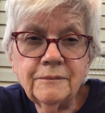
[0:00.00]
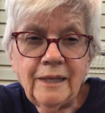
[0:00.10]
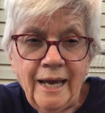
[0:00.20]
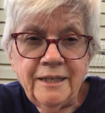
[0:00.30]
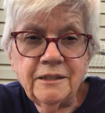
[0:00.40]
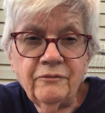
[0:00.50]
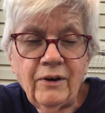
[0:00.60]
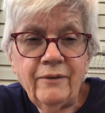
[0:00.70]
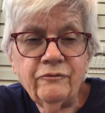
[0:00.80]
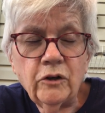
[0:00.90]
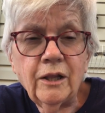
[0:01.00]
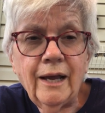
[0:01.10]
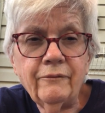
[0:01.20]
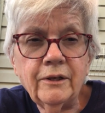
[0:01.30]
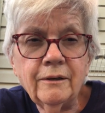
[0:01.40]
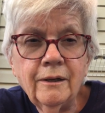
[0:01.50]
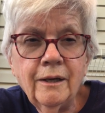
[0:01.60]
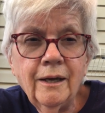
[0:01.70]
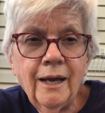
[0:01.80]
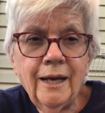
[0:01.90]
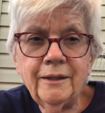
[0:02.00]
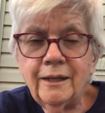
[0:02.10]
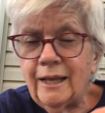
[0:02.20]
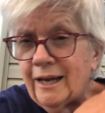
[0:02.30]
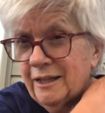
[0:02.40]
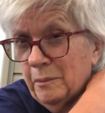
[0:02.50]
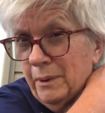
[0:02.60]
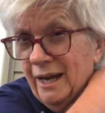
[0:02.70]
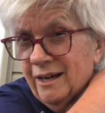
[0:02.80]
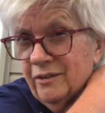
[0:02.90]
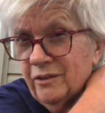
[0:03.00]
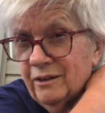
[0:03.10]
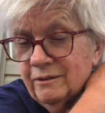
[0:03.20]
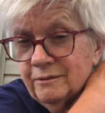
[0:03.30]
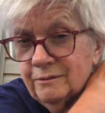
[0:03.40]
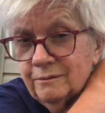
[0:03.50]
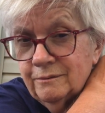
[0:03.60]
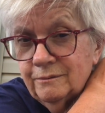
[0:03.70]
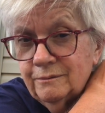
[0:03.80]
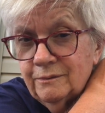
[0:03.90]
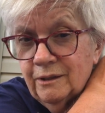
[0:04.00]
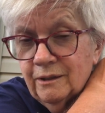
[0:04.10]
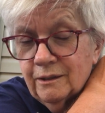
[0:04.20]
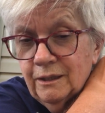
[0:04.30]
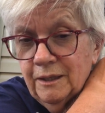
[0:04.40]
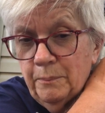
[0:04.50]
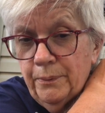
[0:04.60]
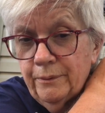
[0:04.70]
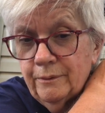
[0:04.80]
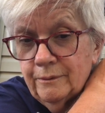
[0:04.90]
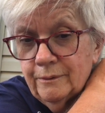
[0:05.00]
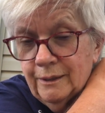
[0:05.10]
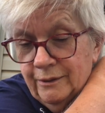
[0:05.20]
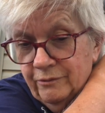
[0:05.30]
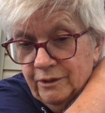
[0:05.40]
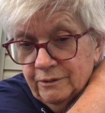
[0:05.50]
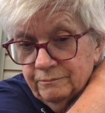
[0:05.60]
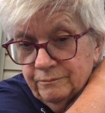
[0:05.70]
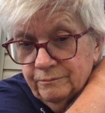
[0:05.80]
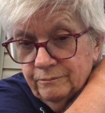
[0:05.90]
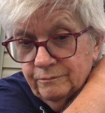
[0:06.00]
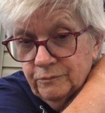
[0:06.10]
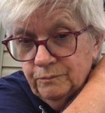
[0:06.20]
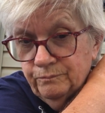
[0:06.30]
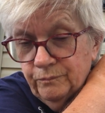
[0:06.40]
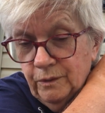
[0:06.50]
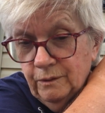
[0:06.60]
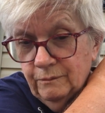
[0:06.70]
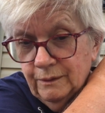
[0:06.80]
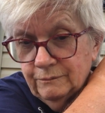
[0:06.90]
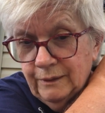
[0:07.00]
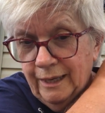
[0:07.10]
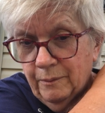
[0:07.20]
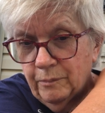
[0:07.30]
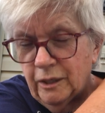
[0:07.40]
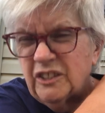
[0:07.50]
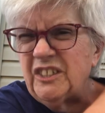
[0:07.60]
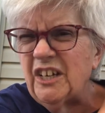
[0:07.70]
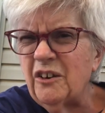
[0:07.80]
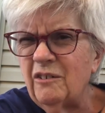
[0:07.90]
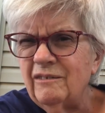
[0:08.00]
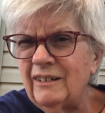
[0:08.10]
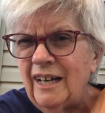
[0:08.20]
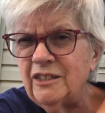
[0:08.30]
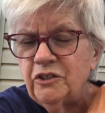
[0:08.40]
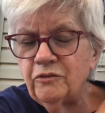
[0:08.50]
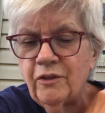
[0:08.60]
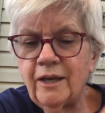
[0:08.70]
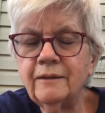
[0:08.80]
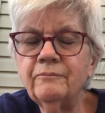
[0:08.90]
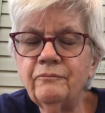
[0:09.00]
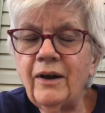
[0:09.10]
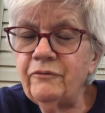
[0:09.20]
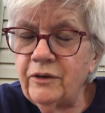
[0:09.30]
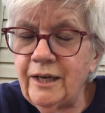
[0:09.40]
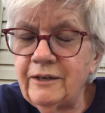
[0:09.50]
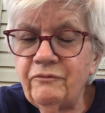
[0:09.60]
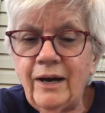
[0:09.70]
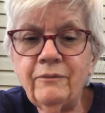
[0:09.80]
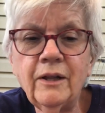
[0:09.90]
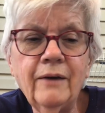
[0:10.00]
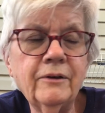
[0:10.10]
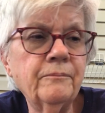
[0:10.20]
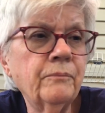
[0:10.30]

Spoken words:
to 5'11". And then like on the back of the clip of the, like a little sticker on this thing, 5'8" to 5'11".